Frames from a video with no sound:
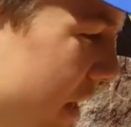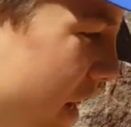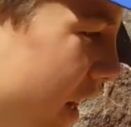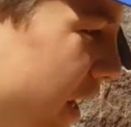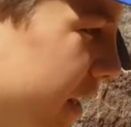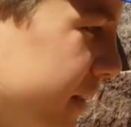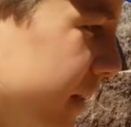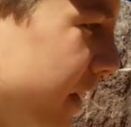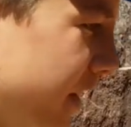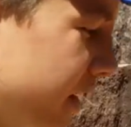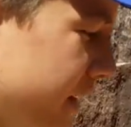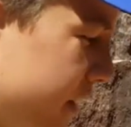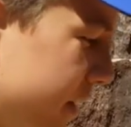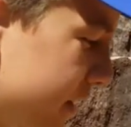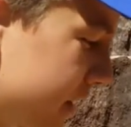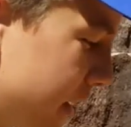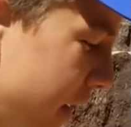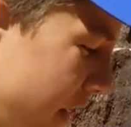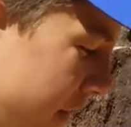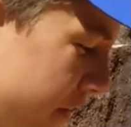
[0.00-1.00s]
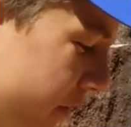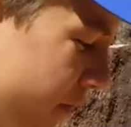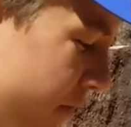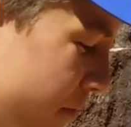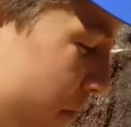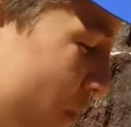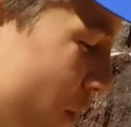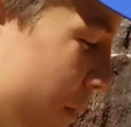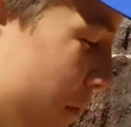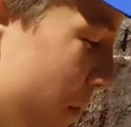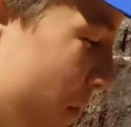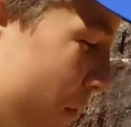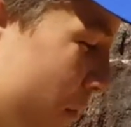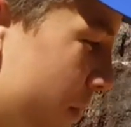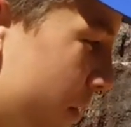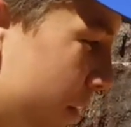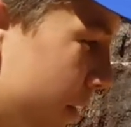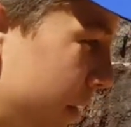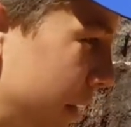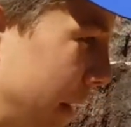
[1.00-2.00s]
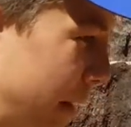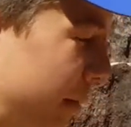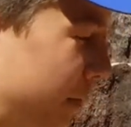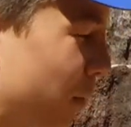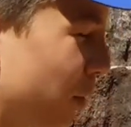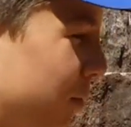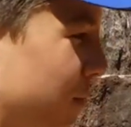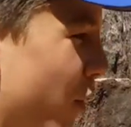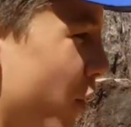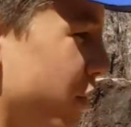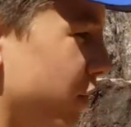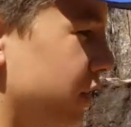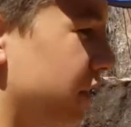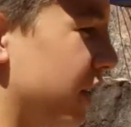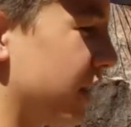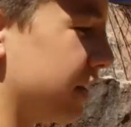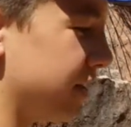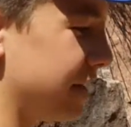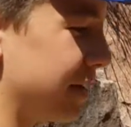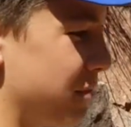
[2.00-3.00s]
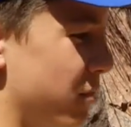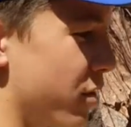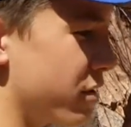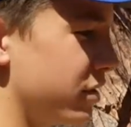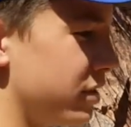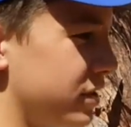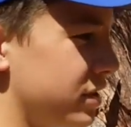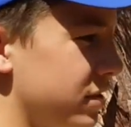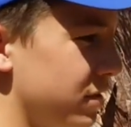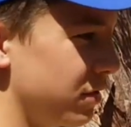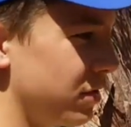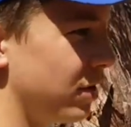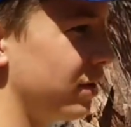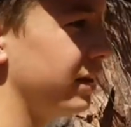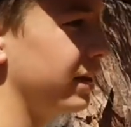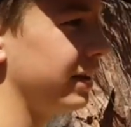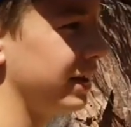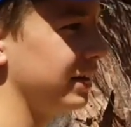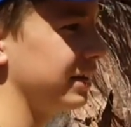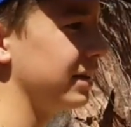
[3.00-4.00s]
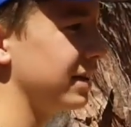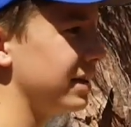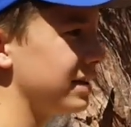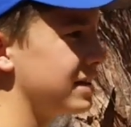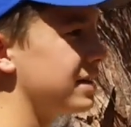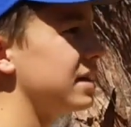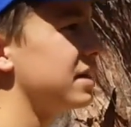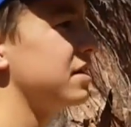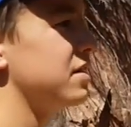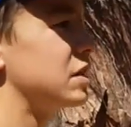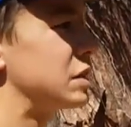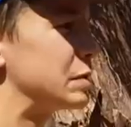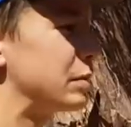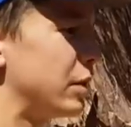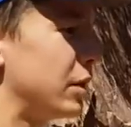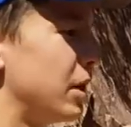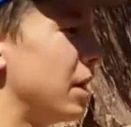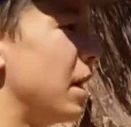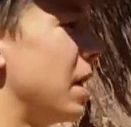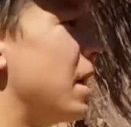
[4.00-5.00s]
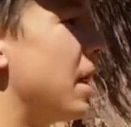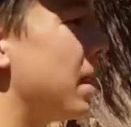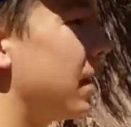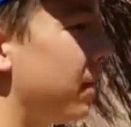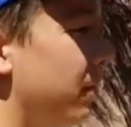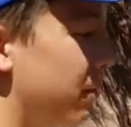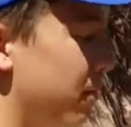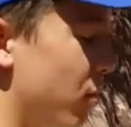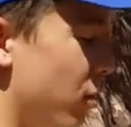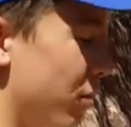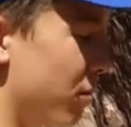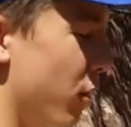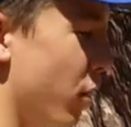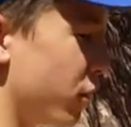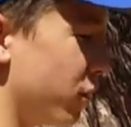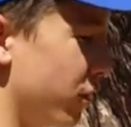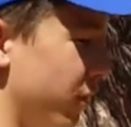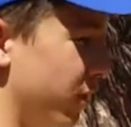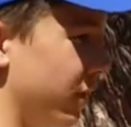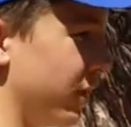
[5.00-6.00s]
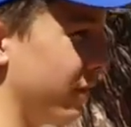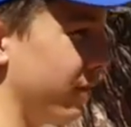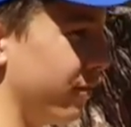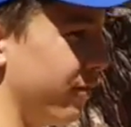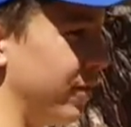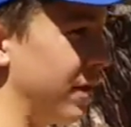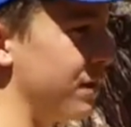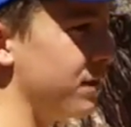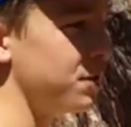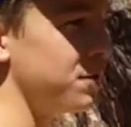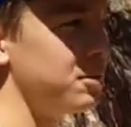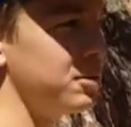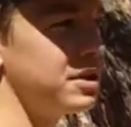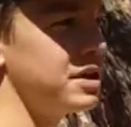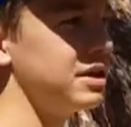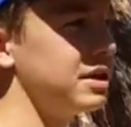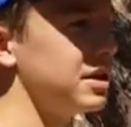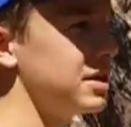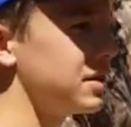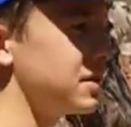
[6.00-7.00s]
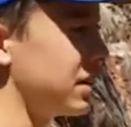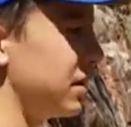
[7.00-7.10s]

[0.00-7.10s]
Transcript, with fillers: and then kind of more more modern day. I say modern, so not like in the last ten years, but more modern than 500 billion years